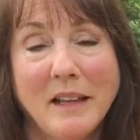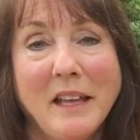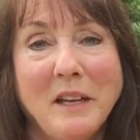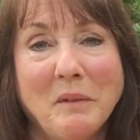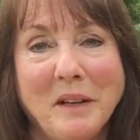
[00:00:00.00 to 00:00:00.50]

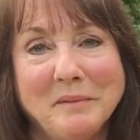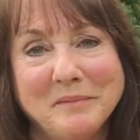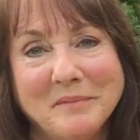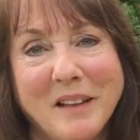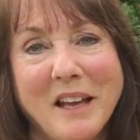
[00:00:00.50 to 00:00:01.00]
Anyway,
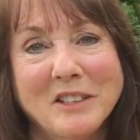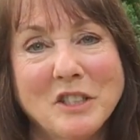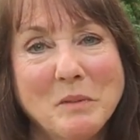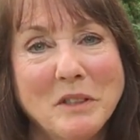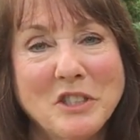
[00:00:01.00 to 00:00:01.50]

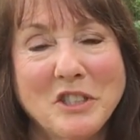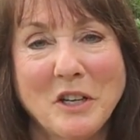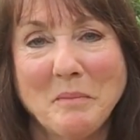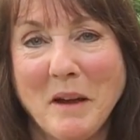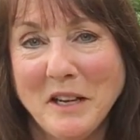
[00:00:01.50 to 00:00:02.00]
just wanted to
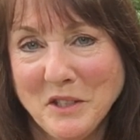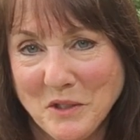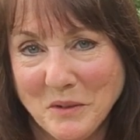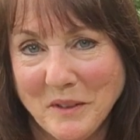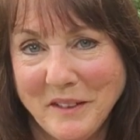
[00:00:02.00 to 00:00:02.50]
share my
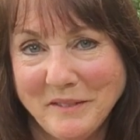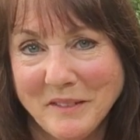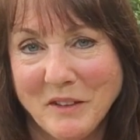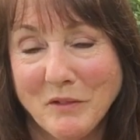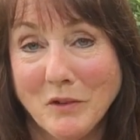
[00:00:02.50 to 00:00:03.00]
story
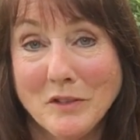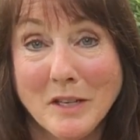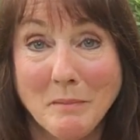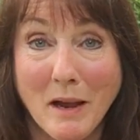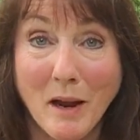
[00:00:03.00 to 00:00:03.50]
of the
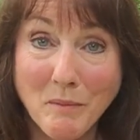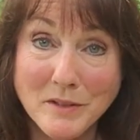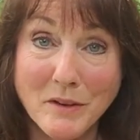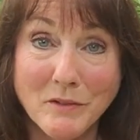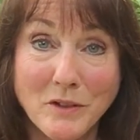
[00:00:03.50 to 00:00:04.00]
first time I
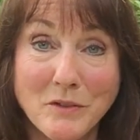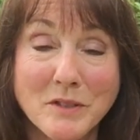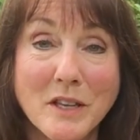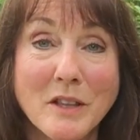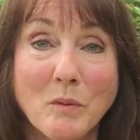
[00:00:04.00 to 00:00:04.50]
was ever
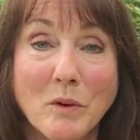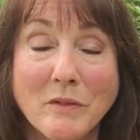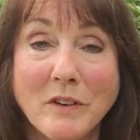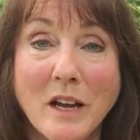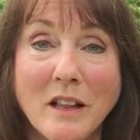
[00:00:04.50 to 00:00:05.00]
used in the
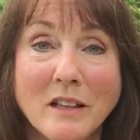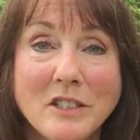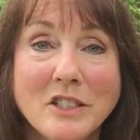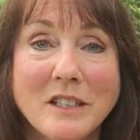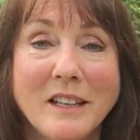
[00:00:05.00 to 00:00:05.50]
word of
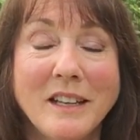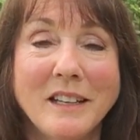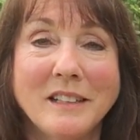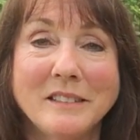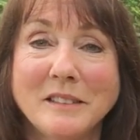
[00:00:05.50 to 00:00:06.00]
knowledge,
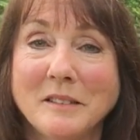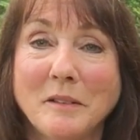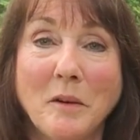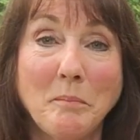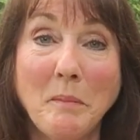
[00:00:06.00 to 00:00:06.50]
and
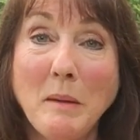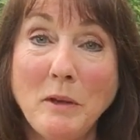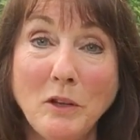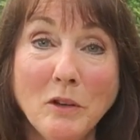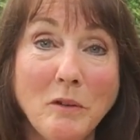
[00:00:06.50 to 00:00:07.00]

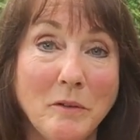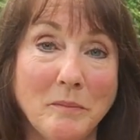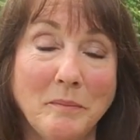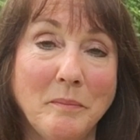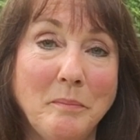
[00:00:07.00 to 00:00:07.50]
maybe you'll
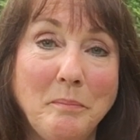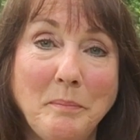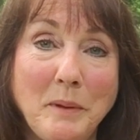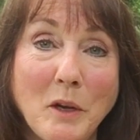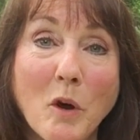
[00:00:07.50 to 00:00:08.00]

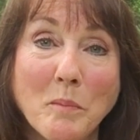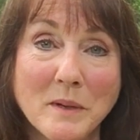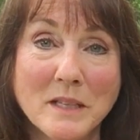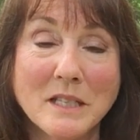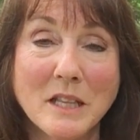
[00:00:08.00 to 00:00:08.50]
be
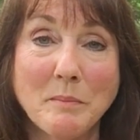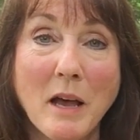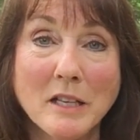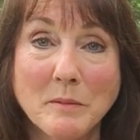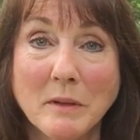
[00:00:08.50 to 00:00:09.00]
open to the
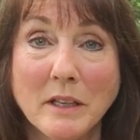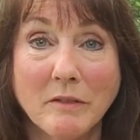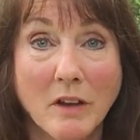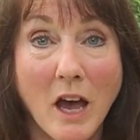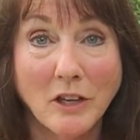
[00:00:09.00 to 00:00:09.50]
possibility
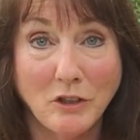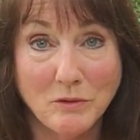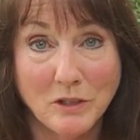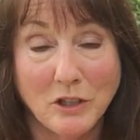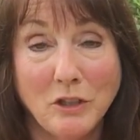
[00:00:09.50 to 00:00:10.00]
of God
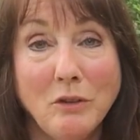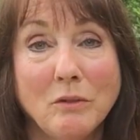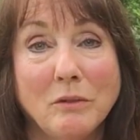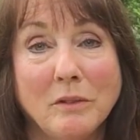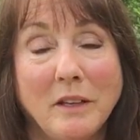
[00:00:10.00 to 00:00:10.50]
using
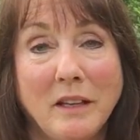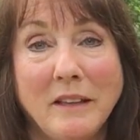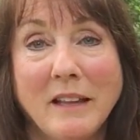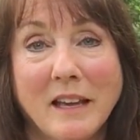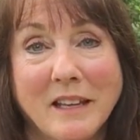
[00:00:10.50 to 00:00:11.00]
you
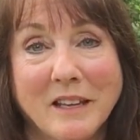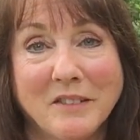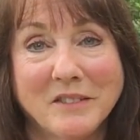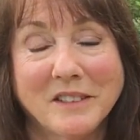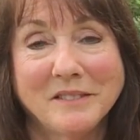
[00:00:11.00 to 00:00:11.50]
in that
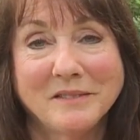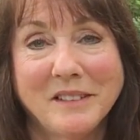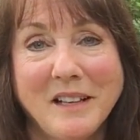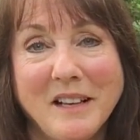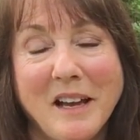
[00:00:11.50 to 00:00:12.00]
gift.
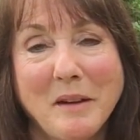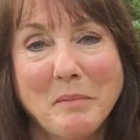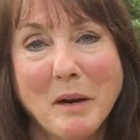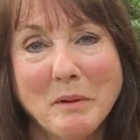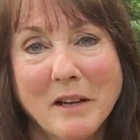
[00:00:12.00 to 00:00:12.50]
I'm
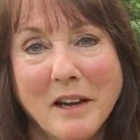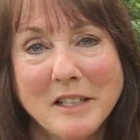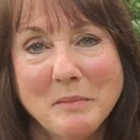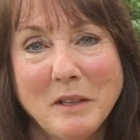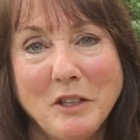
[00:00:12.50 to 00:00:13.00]
Barbara
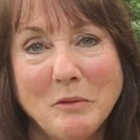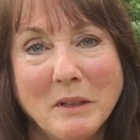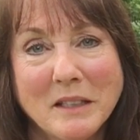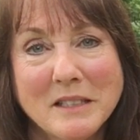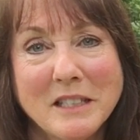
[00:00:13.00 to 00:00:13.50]
Keisman, and you've
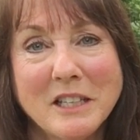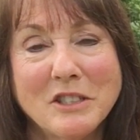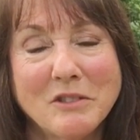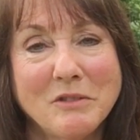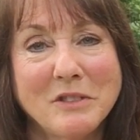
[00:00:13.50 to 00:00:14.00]
been listening
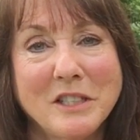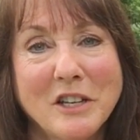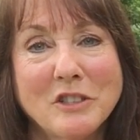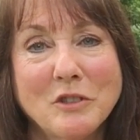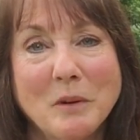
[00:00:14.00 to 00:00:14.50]
to
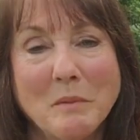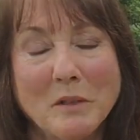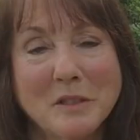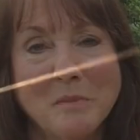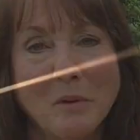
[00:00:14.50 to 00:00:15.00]
Dare to Dream Once